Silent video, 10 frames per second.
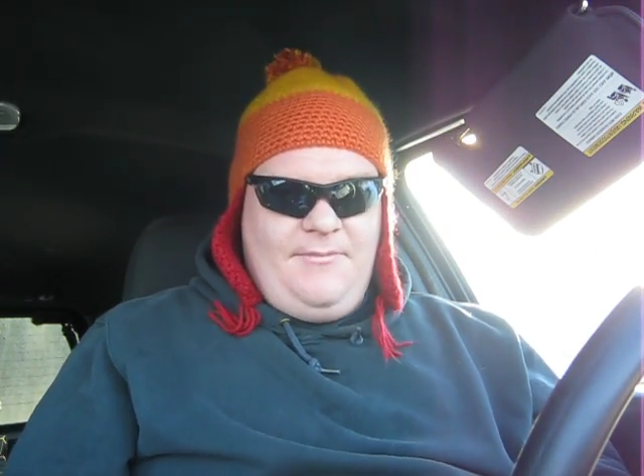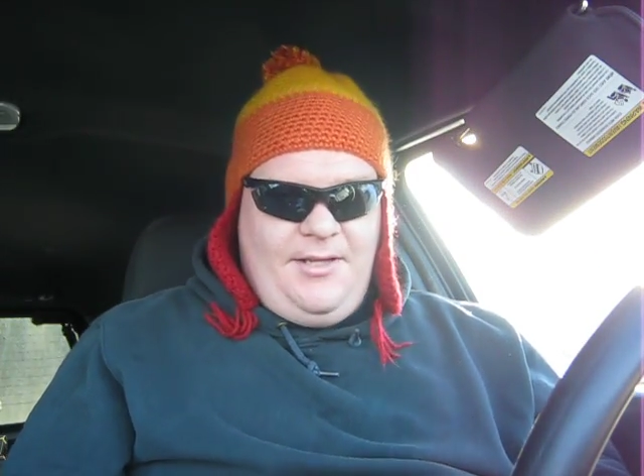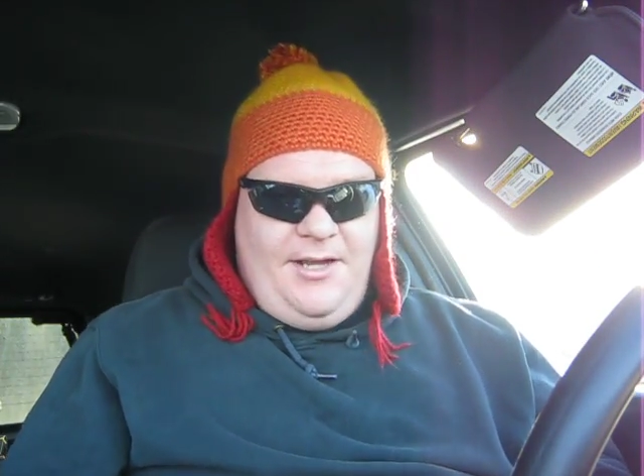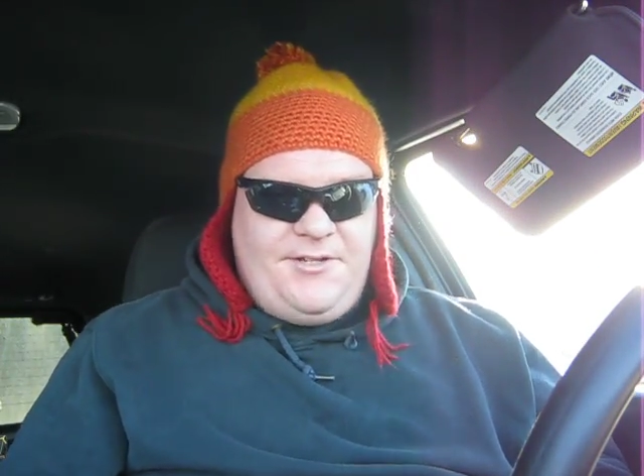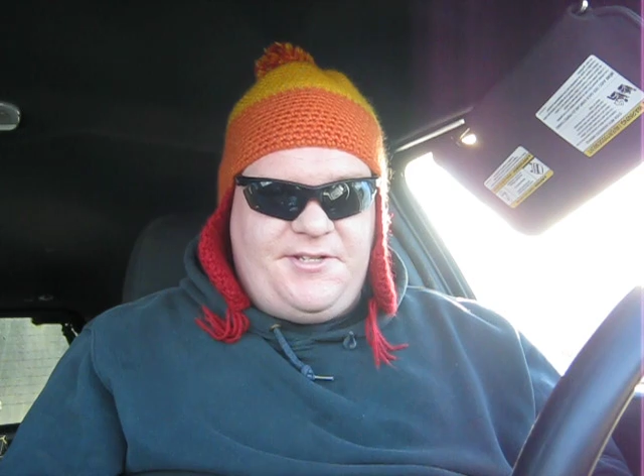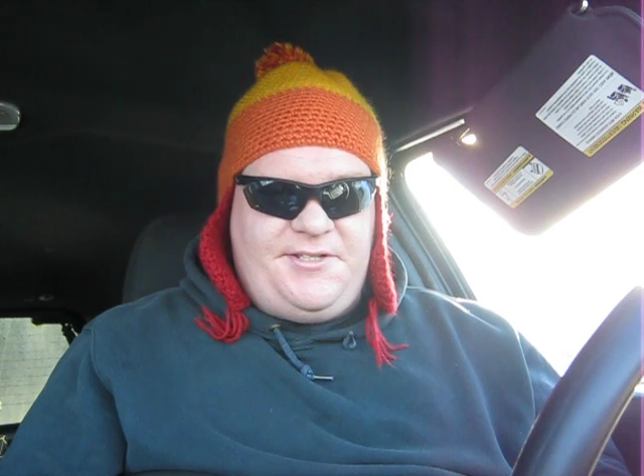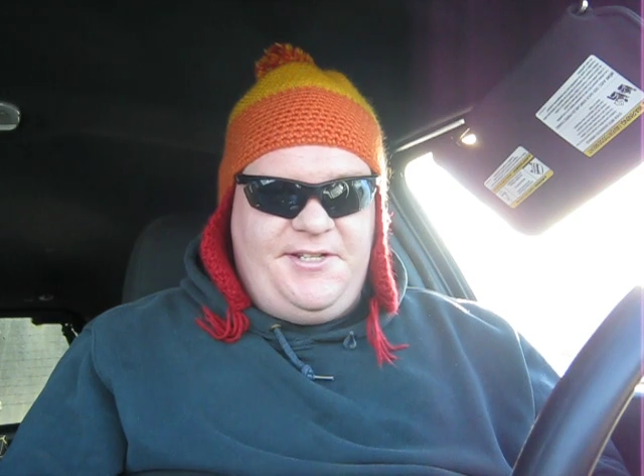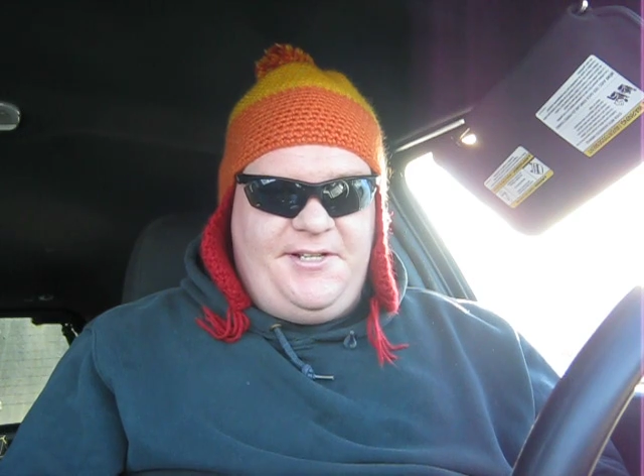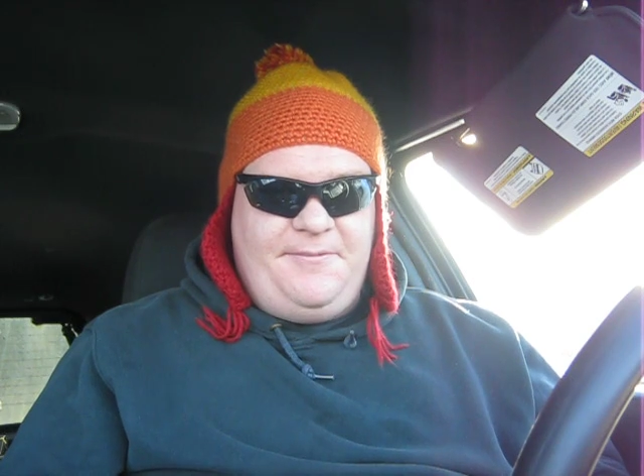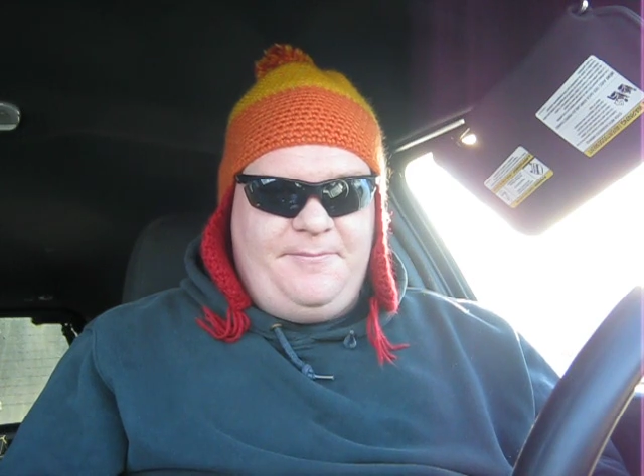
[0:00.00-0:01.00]
how's it
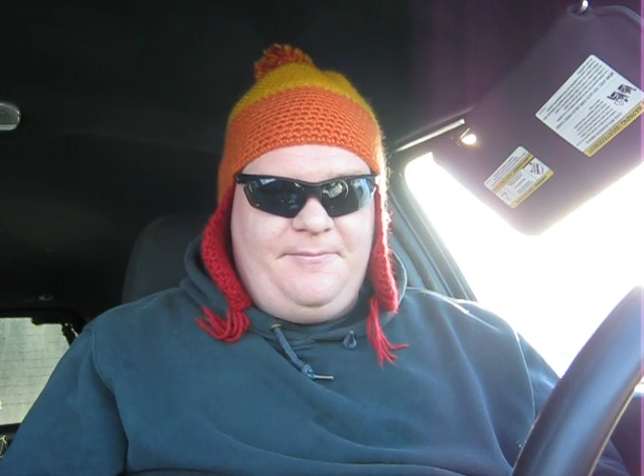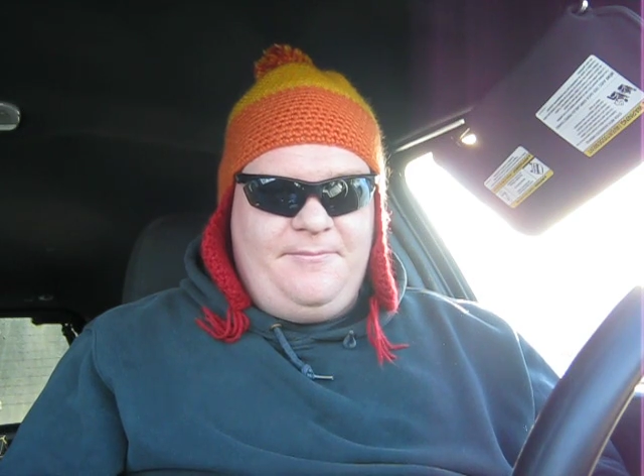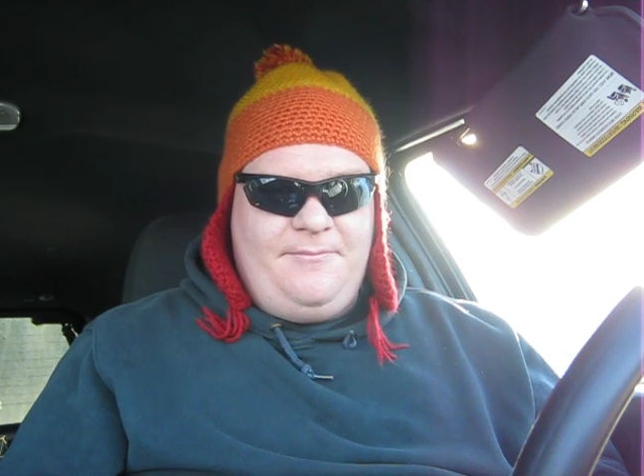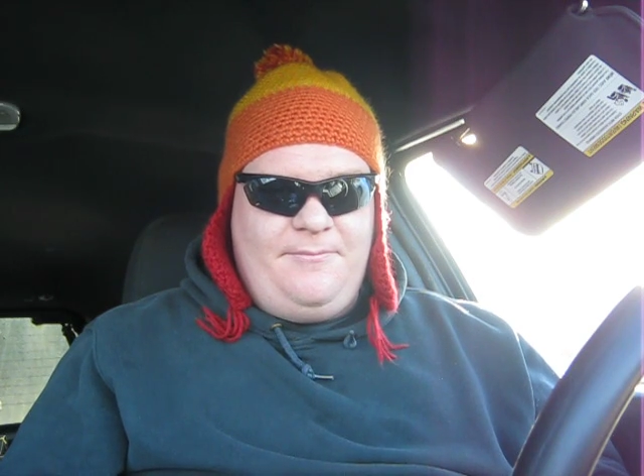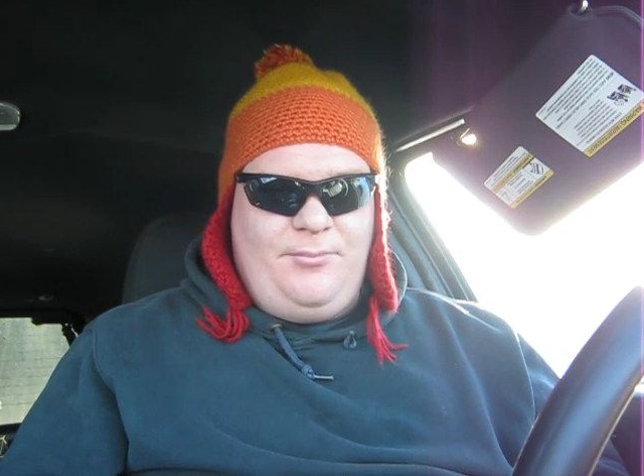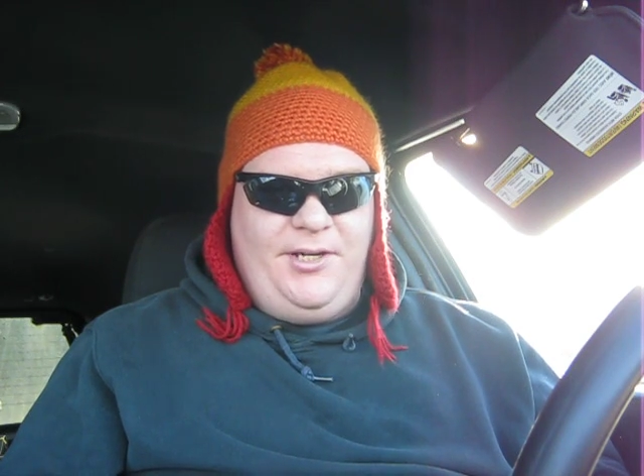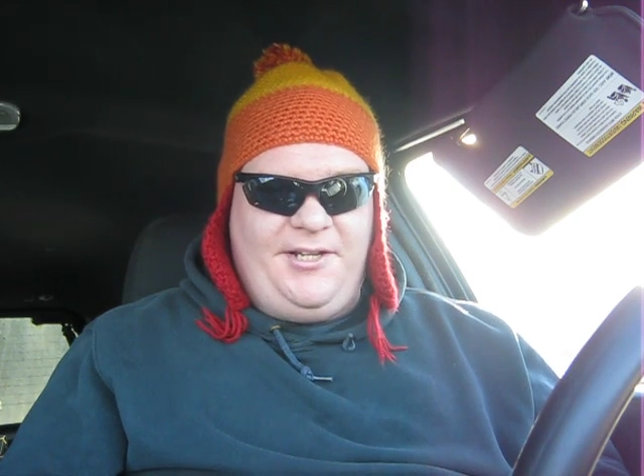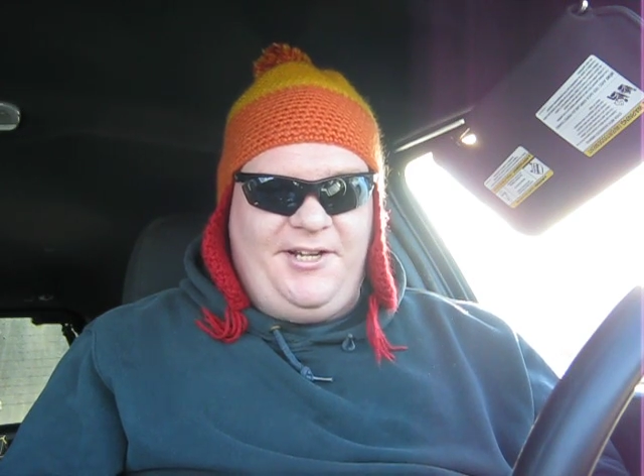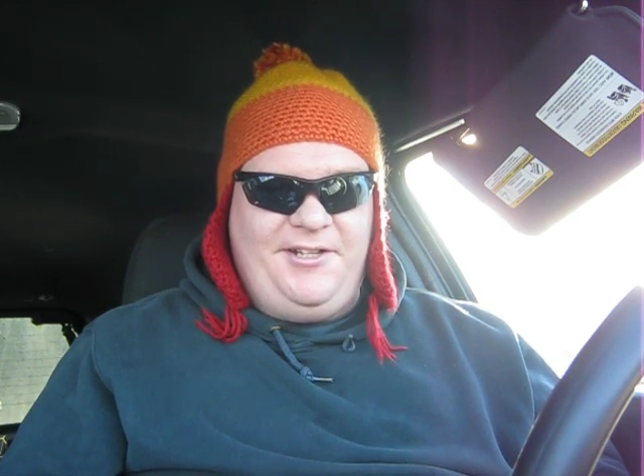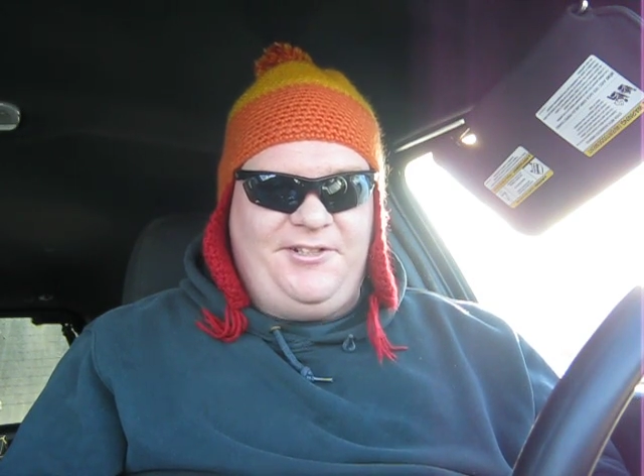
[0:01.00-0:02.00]
sit? Pretty
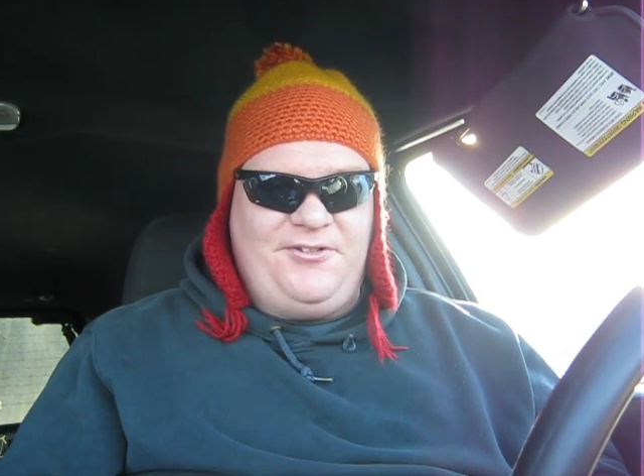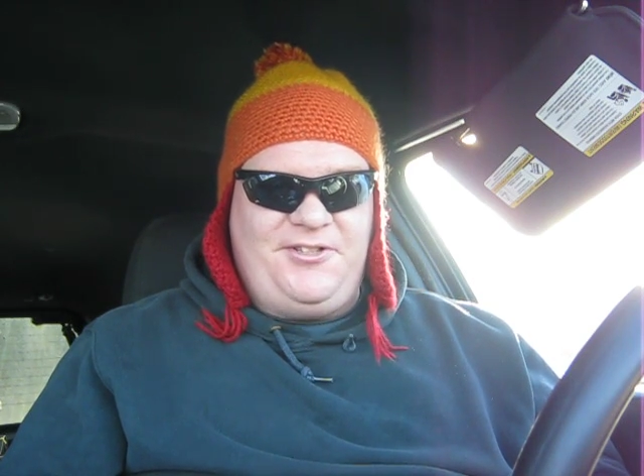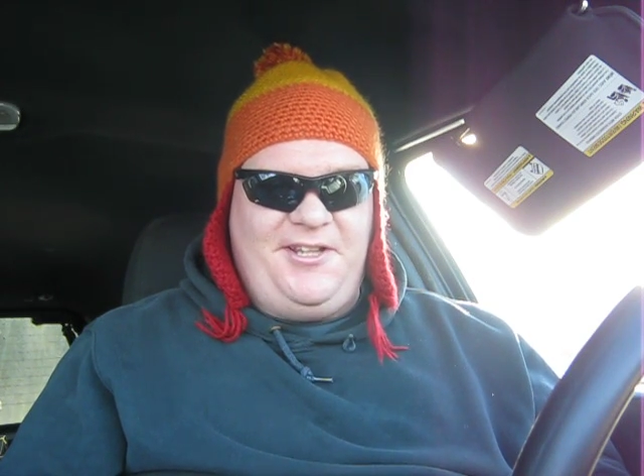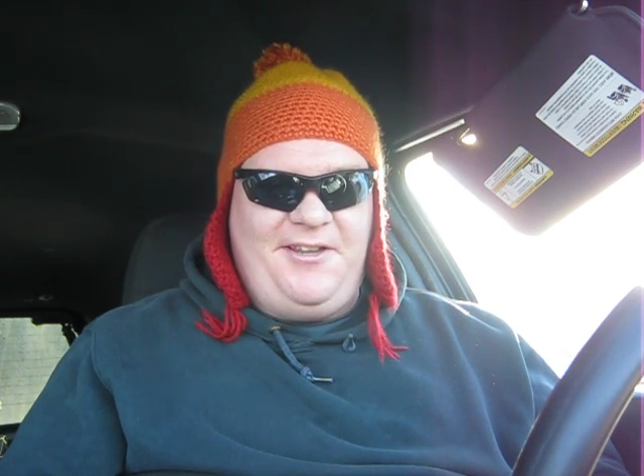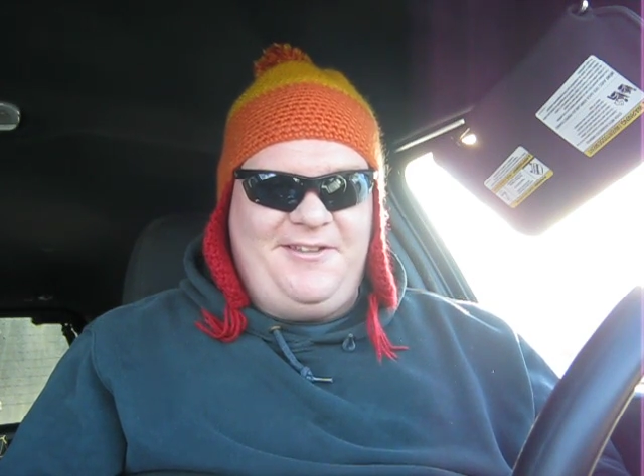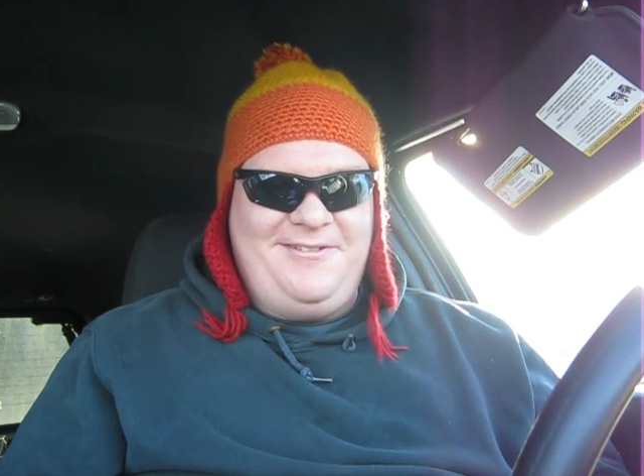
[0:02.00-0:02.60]
cunning, don't you think?